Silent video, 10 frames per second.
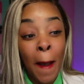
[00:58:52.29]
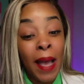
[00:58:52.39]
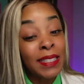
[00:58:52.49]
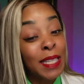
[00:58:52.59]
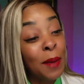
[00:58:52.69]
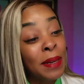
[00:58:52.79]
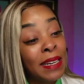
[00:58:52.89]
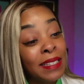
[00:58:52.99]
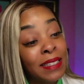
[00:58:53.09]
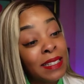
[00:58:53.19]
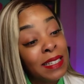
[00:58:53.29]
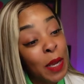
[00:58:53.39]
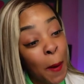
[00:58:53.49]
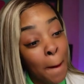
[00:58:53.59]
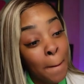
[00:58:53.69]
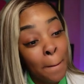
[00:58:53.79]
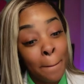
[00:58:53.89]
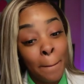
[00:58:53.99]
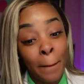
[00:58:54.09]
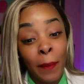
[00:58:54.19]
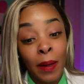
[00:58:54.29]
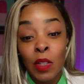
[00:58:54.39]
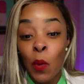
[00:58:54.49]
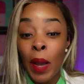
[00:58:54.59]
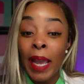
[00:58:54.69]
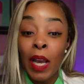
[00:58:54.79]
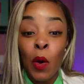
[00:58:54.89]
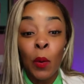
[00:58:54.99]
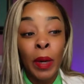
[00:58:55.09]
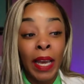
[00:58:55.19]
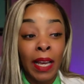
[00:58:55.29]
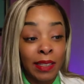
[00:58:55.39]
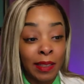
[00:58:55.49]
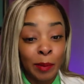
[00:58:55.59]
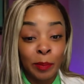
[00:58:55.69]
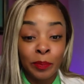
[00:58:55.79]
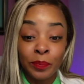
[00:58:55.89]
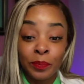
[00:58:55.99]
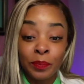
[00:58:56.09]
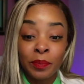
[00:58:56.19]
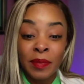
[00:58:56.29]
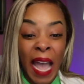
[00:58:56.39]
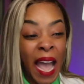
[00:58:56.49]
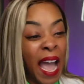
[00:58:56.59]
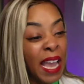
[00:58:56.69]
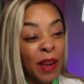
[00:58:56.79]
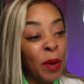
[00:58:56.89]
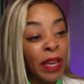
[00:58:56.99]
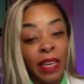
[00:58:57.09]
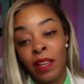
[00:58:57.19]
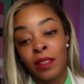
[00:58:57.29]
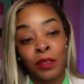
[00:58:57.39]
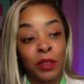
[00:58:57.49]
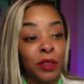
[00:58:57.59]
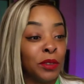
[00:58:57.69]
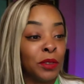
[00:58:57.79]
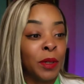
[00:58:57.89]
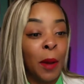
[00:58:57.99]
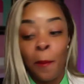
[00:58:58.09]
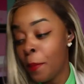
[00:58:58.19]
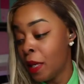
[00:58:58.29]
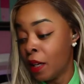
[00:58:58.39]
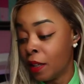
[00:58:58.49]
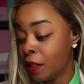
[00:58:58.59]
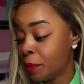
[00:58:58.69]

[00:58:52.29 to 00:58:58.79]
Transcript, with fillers: I still be listening to him. So I ain't gonna cancel him. I ain't with cancel culture. I'm gonna be honest.